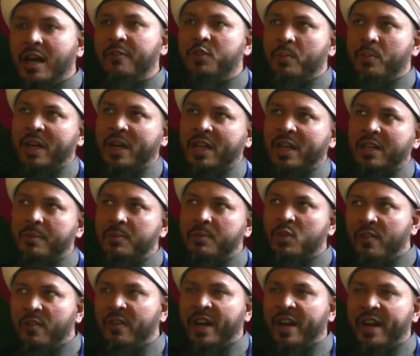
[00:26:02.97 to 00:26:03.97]
to bring them to a
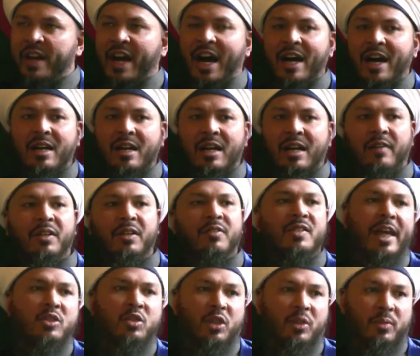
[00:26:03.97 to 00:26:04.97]
very high level of
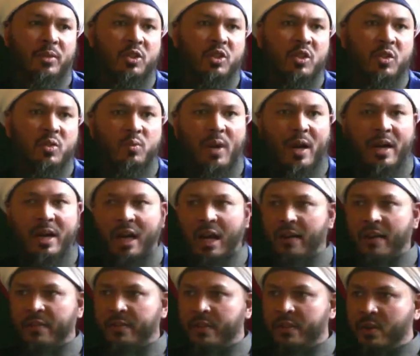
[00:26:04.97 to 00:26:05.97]
sainthood, which is
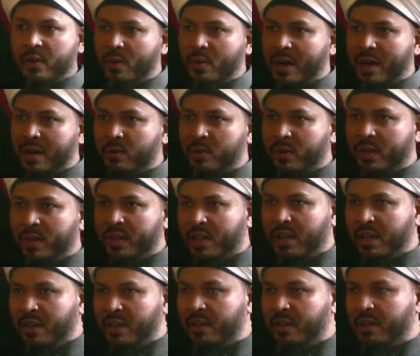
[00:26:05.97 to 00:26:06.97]
why everyone within
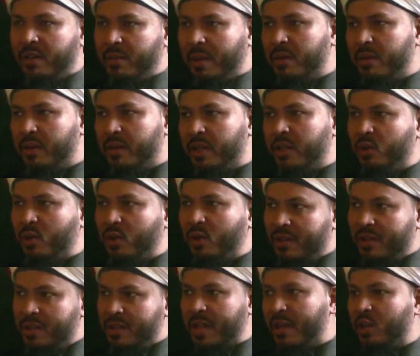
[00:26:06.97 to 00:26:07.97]
living memory, you
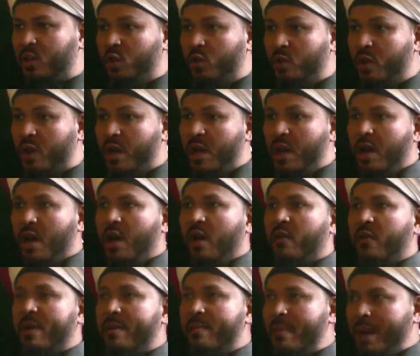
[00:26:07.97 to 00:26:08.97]
understand and you
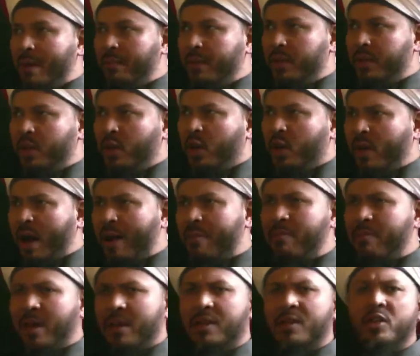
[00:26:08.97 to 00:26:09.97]
remember your
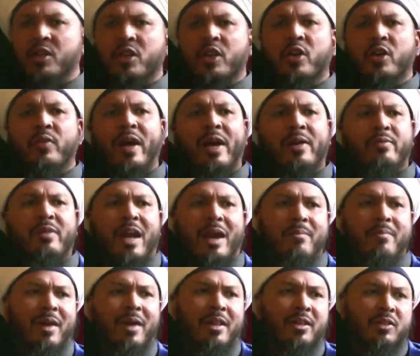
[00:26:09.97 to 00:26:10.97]
grandmothers and your
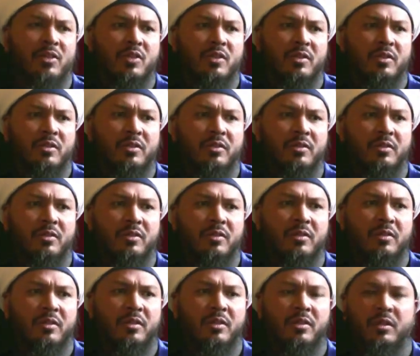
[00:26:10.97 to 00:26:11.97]
great-grandmothers
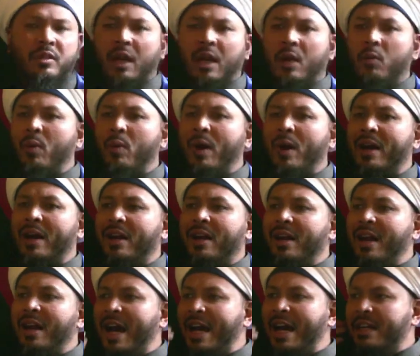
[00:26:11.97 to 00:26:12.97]
and what
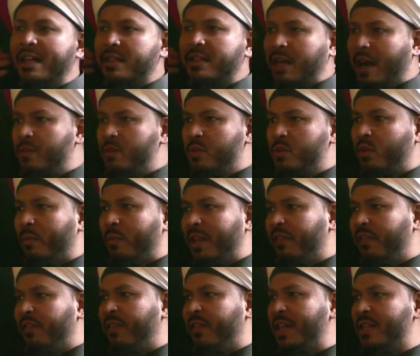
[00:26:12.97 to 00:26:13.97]
light comes from their
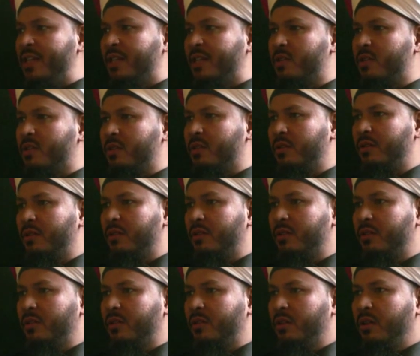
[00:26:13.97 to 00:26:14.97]
faces,
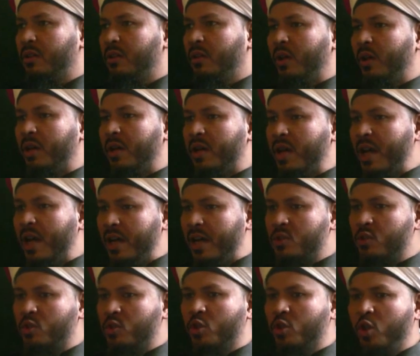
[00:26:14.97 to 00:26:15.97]
what nice,
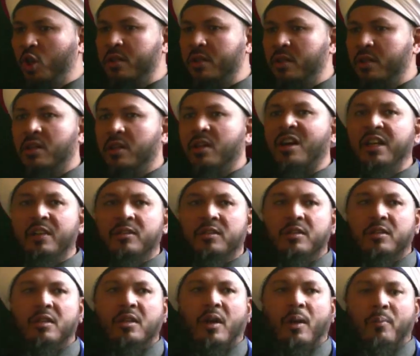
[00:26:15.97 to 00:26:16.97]
good,
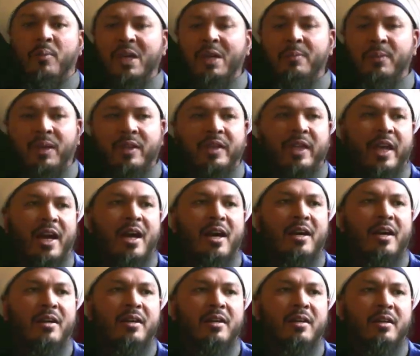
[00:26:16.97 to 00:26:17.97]
clean people
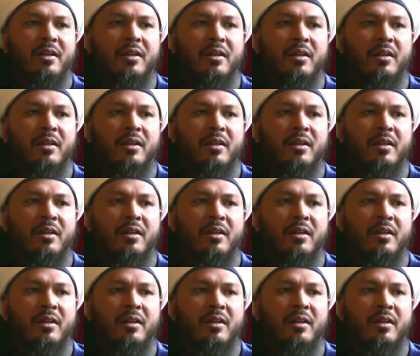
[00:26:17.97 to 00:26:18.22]
they are.